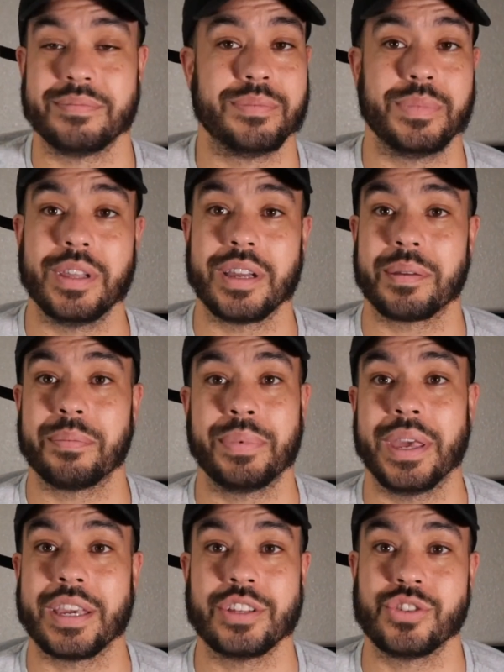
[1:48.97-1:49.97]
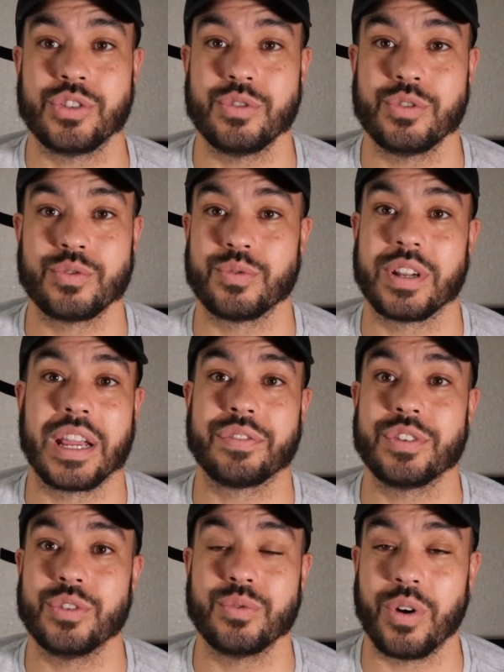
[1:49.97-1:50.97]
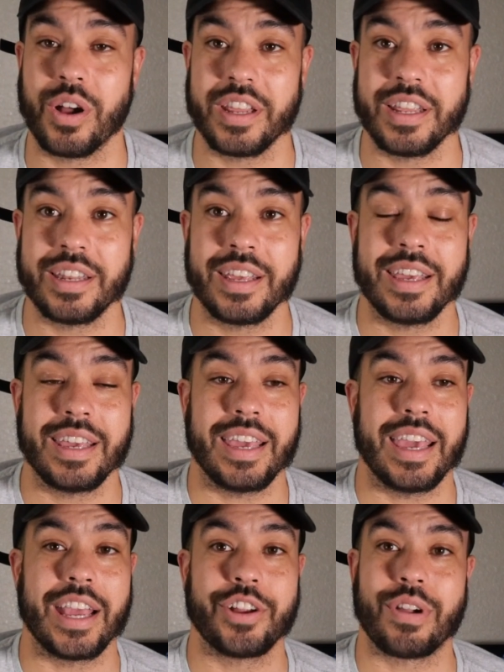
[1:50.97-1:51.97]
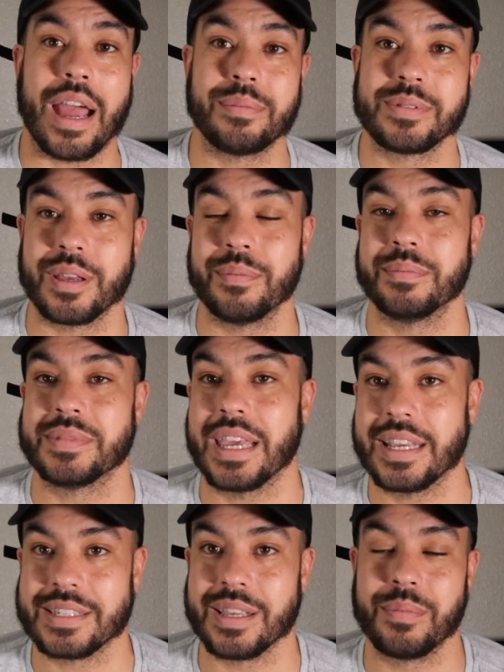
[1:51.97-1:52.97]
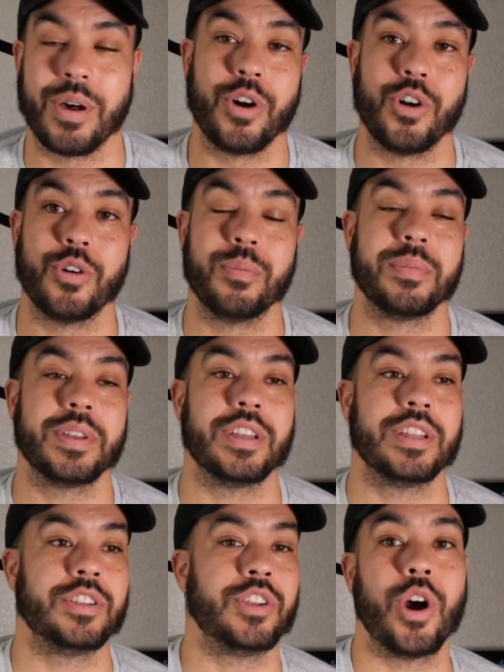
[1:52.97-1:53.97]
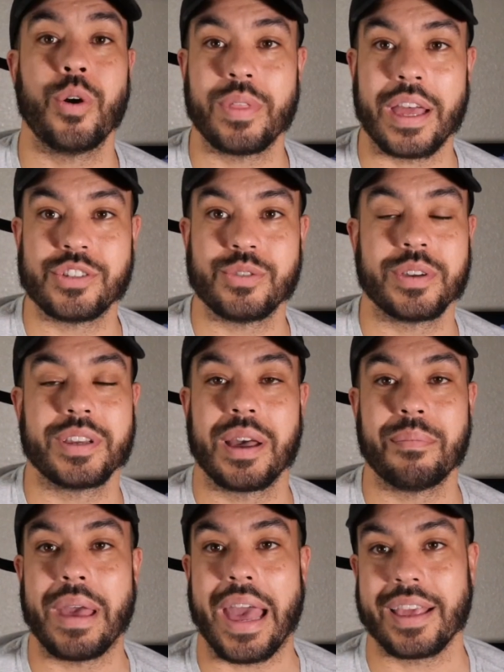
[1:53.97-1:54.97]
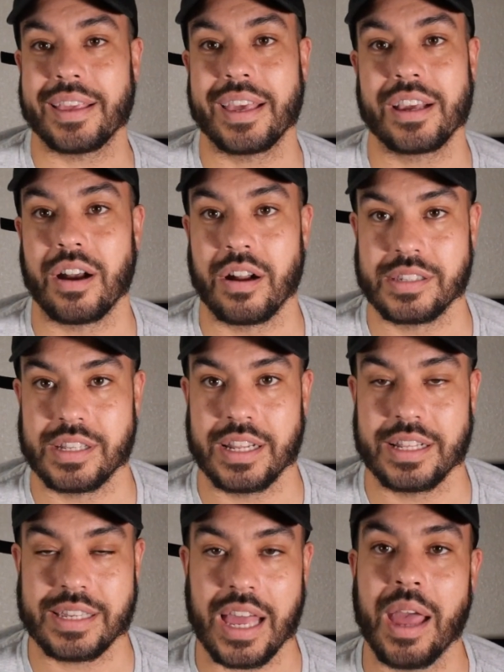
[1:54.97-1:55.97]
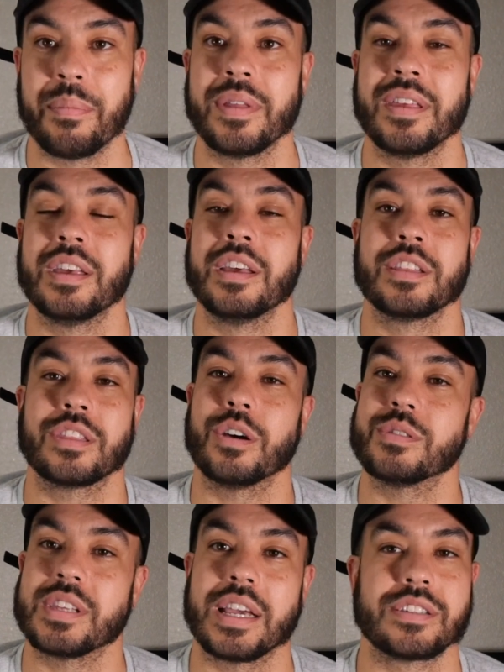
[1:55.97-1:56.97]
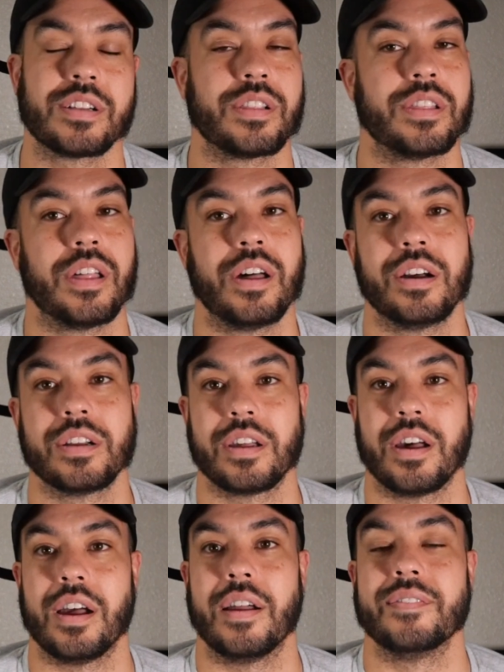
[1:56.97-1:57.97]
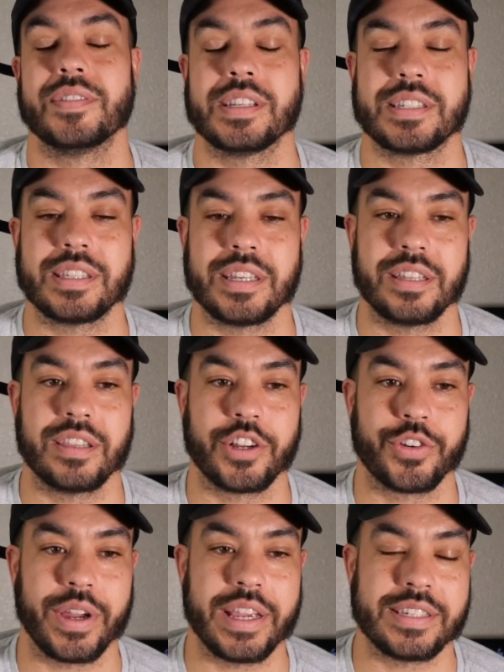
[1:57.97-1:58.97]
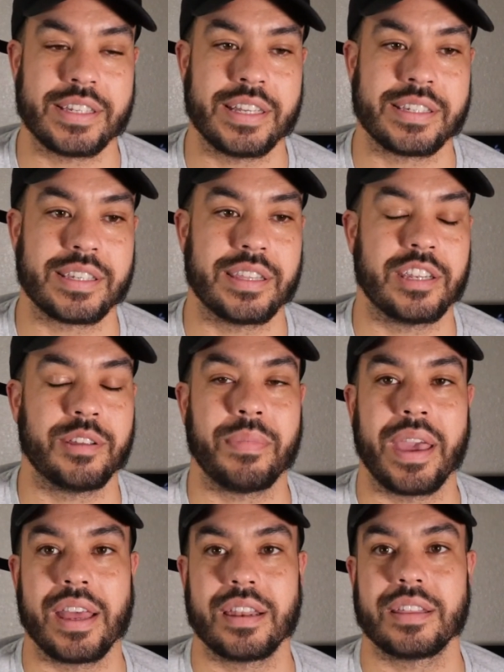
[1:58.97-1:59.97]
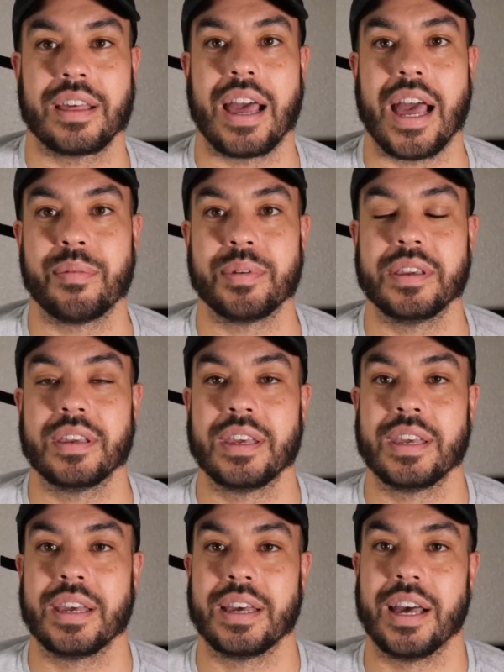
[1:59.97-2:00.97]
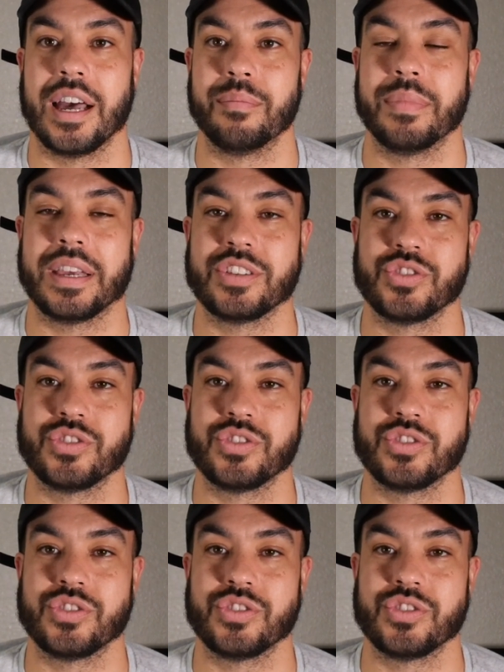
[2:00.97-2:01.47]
look, pick and choose whatever you wanted, and grab some, take some home, and know that you can come back and get cards at any time. Those days are long gone. Just the craziness and the demand of the hobby has